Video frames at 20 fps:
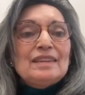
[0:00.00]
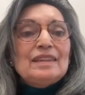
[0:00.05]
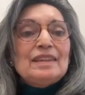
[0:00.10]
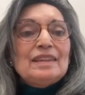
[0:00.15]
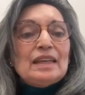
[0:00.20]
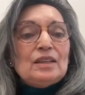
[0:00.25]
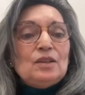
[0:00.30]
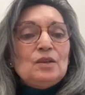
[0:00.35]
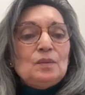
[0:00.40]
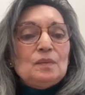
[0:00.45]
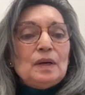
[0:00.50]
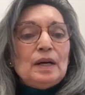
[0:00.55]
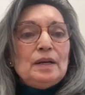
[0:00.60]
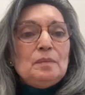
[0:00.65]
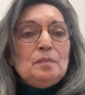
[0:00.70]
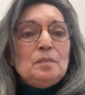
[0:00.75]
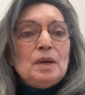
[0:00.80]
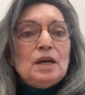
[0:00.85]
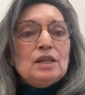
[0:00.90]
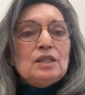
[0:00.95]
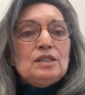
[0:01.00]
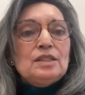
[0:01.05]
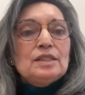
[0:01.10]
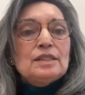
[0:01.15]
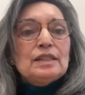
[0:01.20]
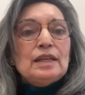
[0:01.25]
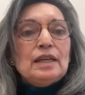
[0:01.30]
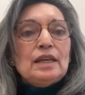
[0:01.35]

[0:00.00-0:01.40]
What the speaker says: Thank you very much.